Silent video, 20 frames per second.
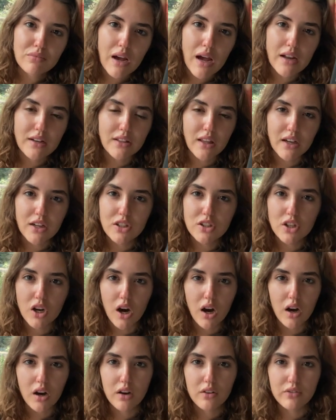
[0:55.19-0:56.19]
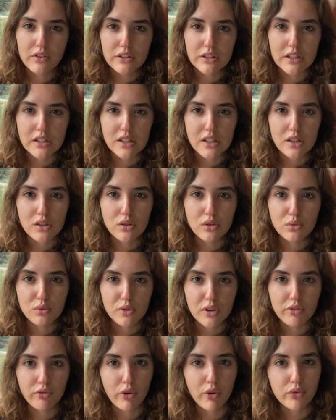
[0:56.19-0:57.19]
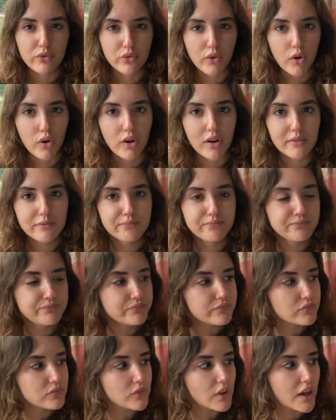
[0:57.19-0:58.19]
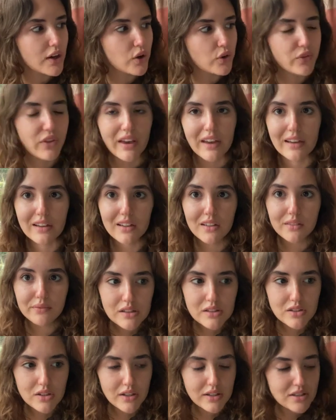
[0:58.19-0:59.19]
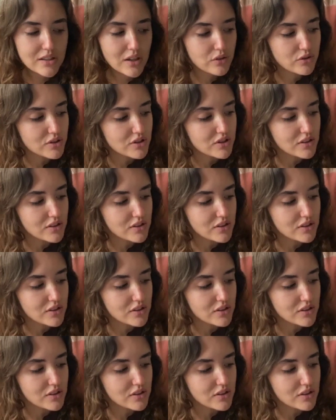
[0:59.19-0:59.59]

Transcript: and like not a villain that you would root for. I don't think. So that sounds